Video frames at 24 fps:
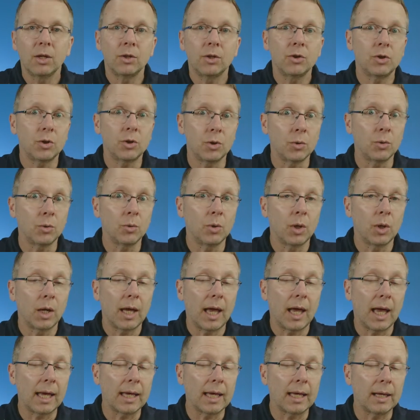to
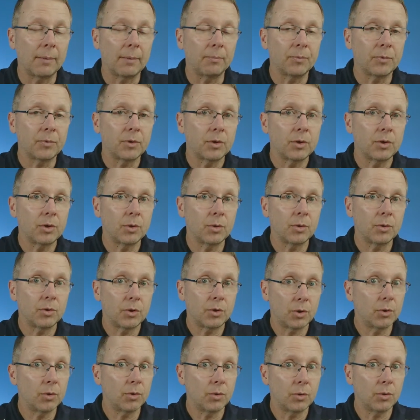
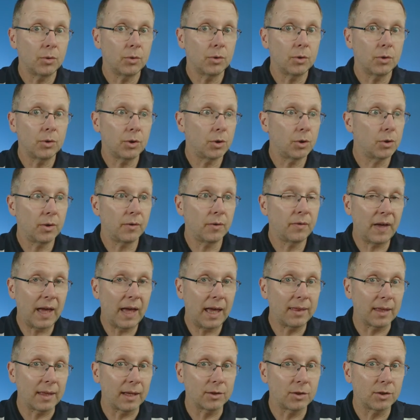the
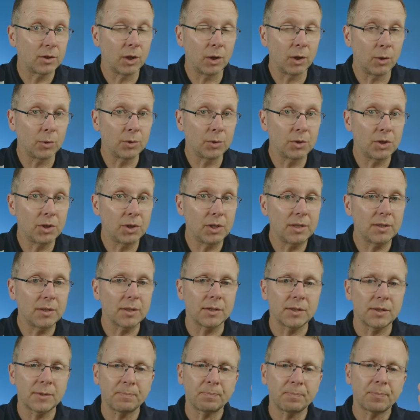Father, to the Lord
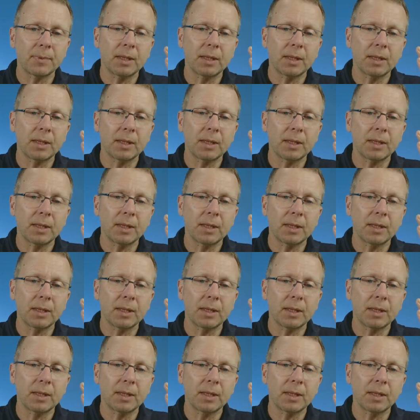Jesus.